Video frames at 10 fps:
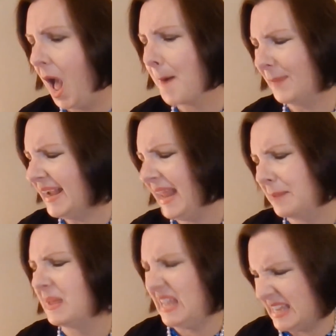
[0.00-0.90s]
"My
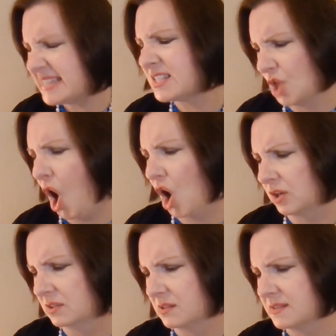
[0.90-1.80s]
name is
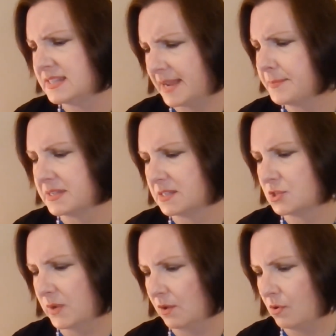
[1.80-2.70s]
long," said Mrs.
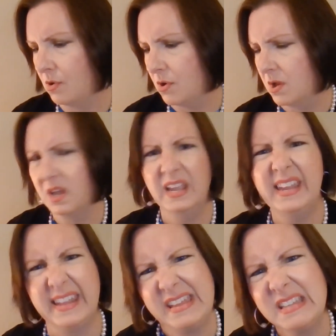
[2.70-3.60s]
Twinkle. It
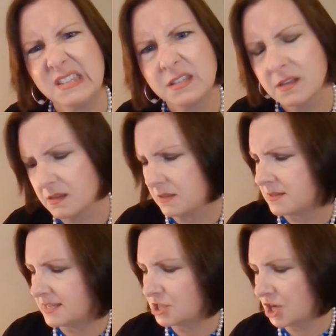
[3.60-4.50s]
is?
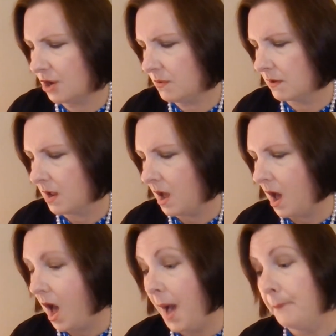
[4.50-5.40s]
Said Joe.
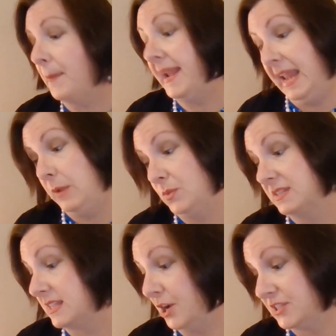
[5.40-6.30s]
My name would
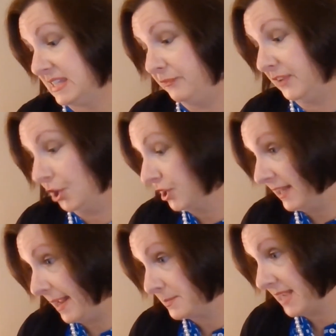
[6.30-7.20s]
scarcely fit on a
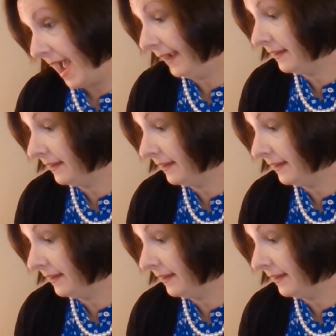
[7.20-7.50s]
name tag,